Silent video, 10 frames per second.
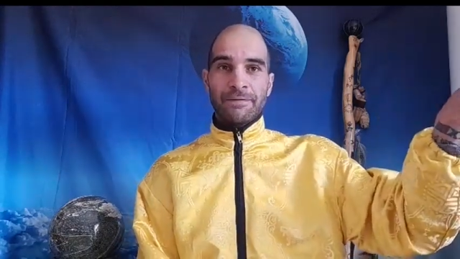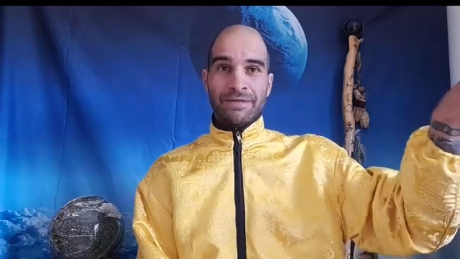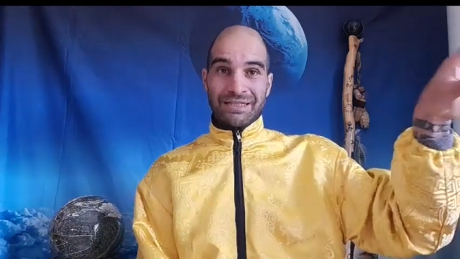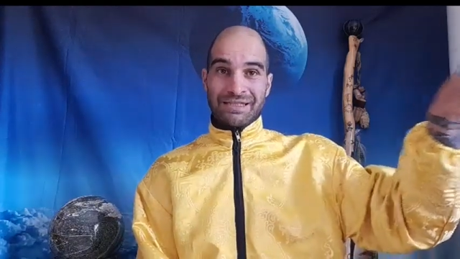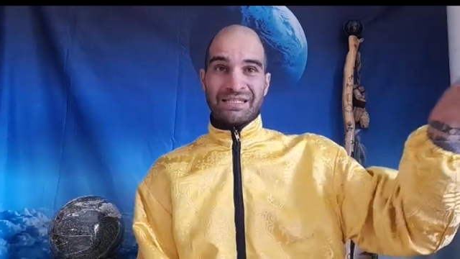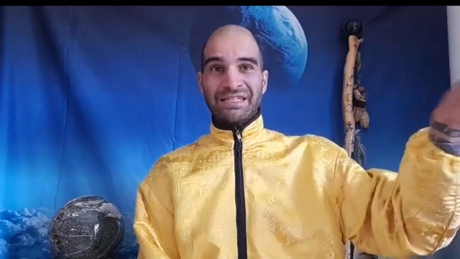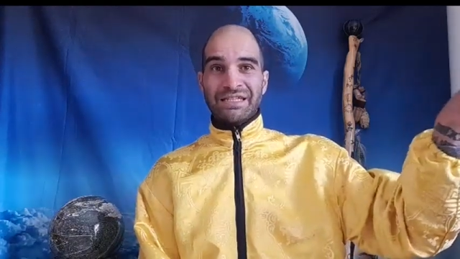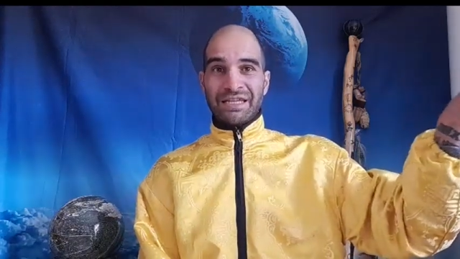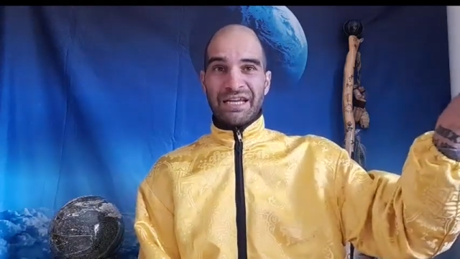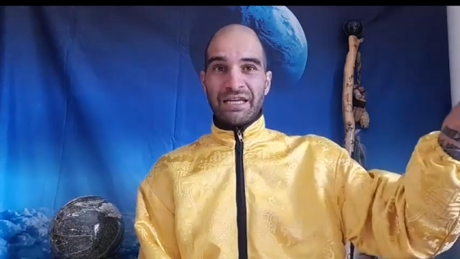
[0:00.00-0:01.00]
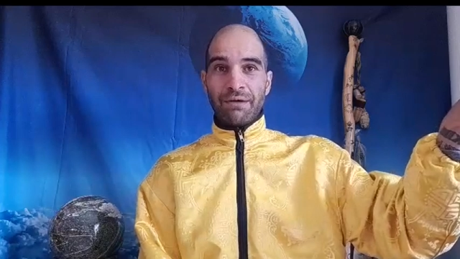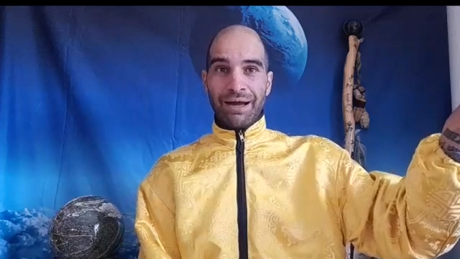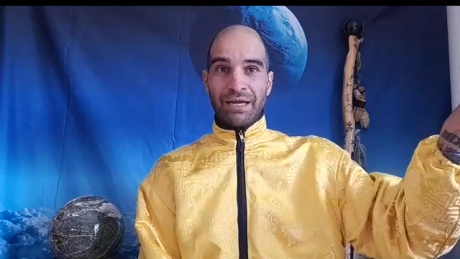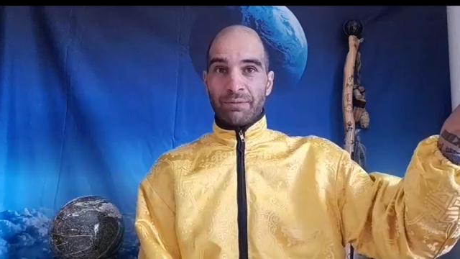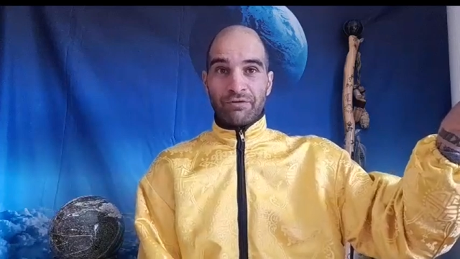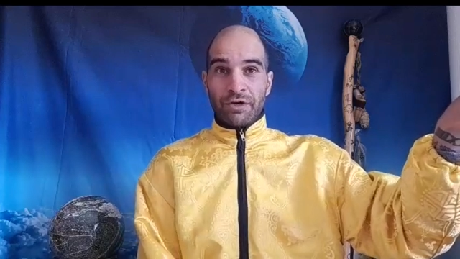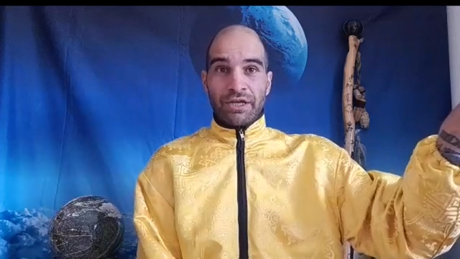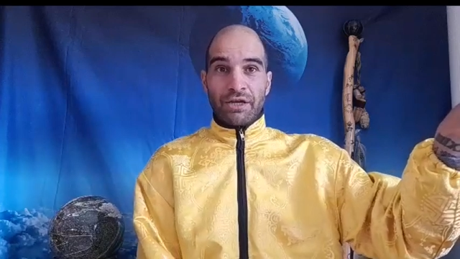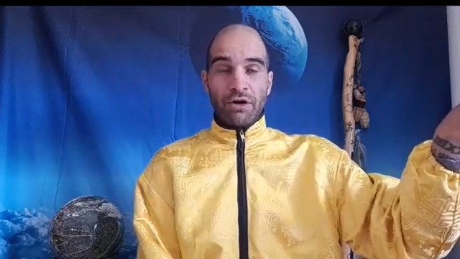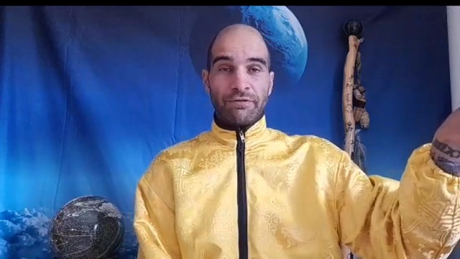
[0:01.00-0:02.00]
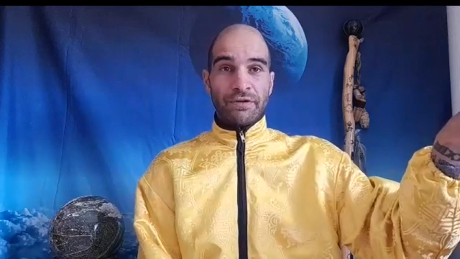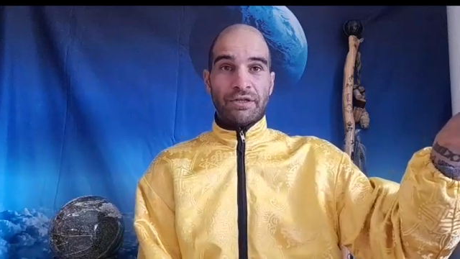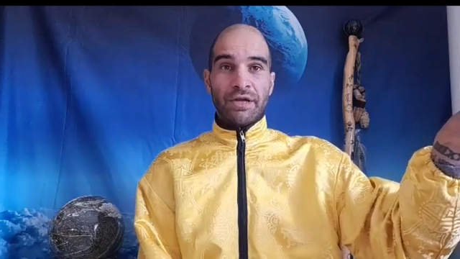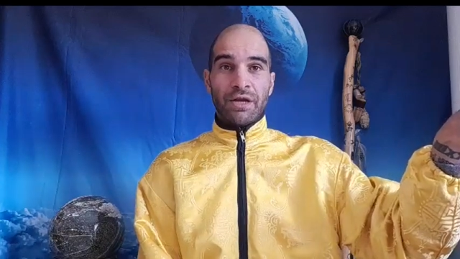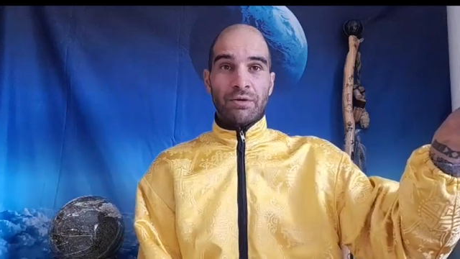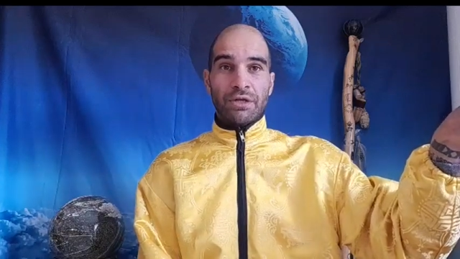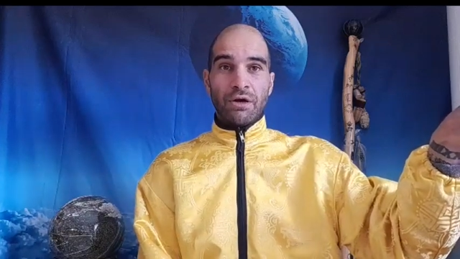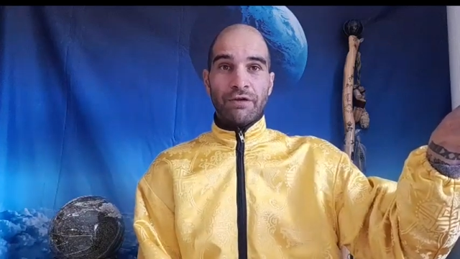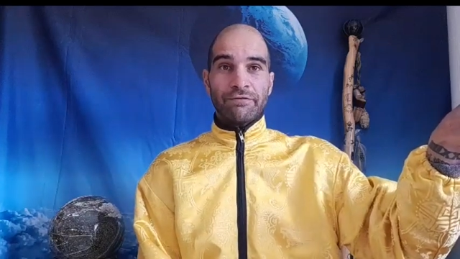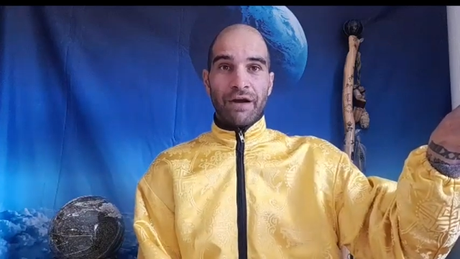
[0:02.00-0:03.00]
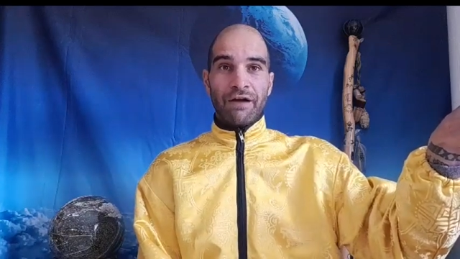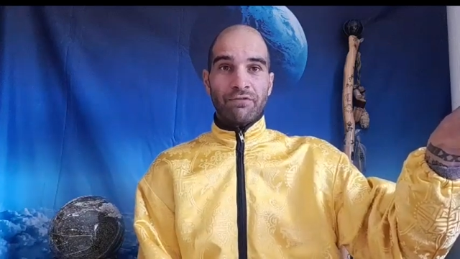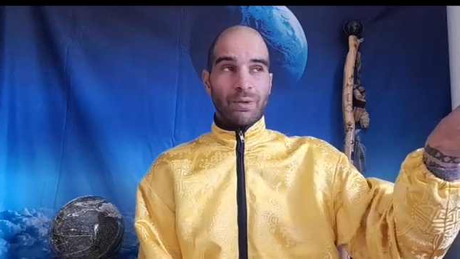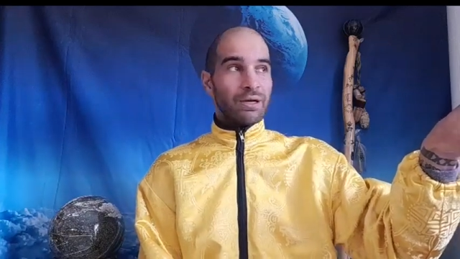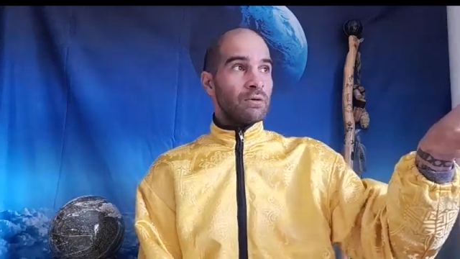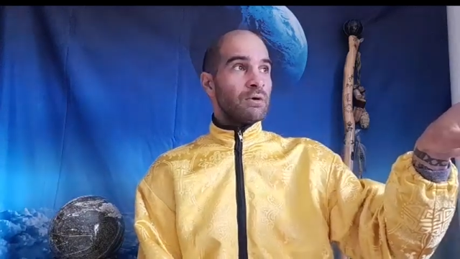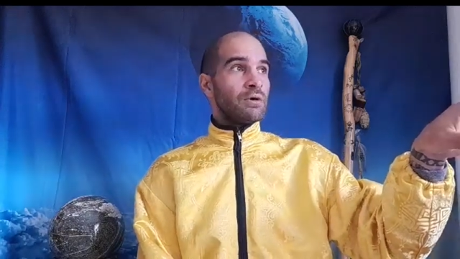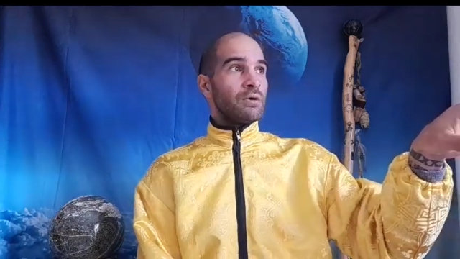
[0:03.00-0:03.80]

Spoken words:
that's sinking anyway, and we've got to get off it and go to a life raft, well,